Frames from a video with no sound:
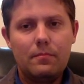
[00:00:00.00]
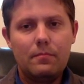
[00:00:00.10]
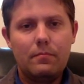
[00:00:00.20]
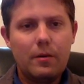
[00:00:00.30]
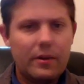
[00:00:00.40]

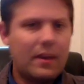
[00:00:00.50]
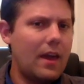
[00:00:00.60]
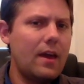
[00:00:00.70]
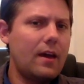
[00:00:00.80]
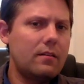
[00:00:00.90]
but we
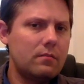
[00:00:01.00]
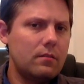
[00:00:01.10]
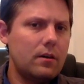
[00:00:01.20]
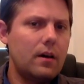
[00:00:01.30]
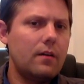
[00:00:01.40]
can
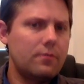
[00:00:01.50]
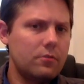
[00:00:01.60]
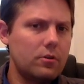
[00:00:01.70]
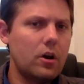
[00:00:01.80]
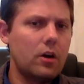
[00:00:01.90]

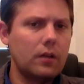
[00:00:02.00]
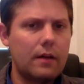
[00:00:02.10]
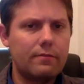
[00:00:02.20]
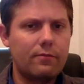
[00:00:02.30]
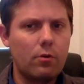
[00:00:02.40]
through an
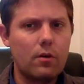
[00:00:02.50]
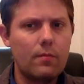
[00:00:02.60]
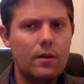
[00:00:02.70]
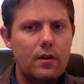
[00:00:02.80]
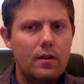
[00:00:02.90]
online forum.
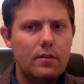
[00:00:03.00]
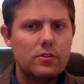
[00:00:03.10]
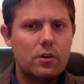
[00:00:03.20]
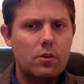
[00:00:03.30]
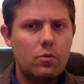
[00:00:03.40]

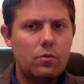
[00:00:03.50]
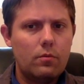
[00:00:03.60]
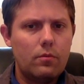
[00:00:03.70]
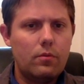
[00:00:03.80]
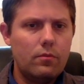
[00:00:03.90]

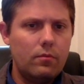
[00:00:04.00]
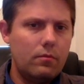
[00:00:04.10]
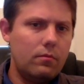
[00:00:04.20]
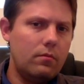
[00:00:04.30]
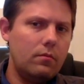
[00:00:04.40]
So
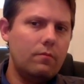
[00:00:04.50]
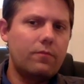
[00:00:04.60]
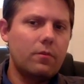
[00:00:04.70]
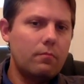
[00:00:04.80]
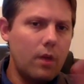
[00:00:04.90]

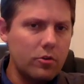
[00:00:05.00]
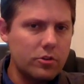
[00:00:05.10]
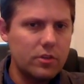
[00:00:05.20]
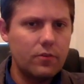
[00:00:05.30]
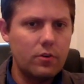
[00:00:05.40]
for
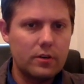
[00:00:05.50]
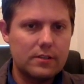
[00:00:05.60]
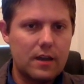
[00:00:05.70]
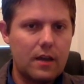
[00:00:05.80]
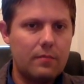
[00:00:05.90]
most of your
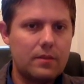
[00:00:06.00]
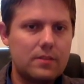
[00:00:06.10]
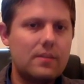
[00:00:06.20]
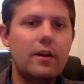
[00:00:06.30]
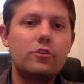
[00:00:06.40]
assignments,
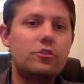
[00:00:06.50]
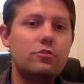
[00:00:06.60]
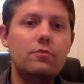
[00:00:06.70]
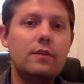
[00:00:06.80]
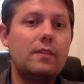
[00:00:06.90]
they're
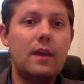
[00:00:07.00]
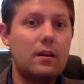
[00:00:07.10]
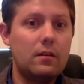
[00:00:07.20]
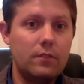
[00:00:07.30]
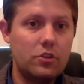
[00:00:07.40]
due at the
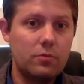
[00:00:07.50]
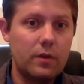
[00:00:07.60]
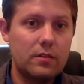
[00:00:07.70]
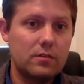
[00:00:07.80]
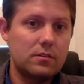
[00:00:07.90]
end of each
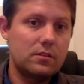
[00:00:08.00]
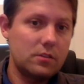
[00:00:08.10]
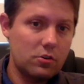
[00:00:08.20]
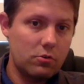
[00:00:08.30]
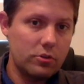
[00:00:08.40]
week. So since
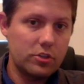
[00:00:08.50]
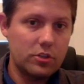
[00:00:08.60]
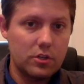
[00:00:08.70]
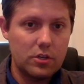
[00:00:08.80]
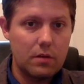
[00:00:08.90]
this course
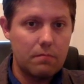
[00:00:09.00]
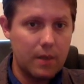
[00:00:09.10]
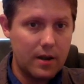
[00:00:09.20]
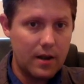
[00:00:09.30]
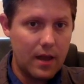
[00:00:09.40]
starts on a
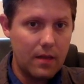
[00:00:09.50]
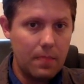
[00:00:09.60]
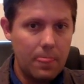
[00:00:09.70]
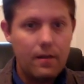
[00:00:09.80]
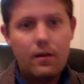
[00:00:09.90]
Monday,
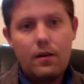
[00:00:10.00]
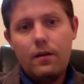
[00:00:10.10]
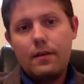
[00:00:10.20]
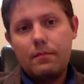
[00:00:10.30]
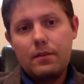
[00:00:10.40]

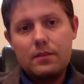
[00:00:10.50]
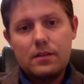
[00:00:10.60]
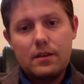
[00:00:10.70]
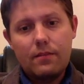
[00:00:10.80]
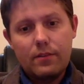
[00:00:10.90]
that means
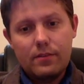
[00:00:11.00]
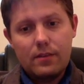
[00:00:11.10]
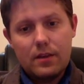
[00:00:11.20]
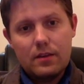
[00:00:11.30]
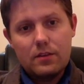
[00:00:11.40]
that
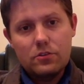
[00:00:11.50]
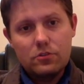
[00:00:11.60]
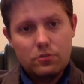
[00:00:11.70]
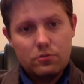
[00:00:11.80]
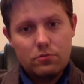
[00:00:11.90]
everything is
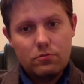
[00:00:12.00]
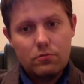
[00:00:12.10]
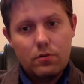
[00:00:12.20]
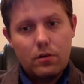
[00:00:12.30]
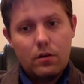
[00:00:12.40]

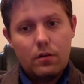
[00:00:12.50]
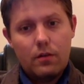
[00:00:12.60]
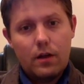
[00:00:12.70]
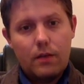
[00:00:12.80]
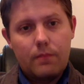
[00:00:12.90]
due
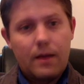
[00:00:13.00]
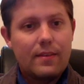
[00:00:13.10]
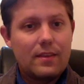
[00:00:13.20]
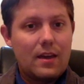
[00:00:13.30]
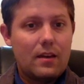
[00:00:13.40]
by
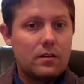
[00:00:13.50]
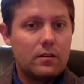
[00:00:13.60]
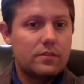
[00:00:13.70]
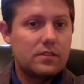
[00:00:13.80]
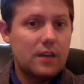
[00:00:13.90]
the end
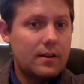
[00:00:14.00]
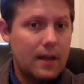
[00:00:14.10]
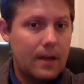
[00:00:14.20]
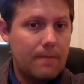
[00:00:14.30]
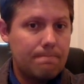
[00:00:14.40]
of
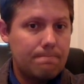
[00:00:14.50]
Sunday.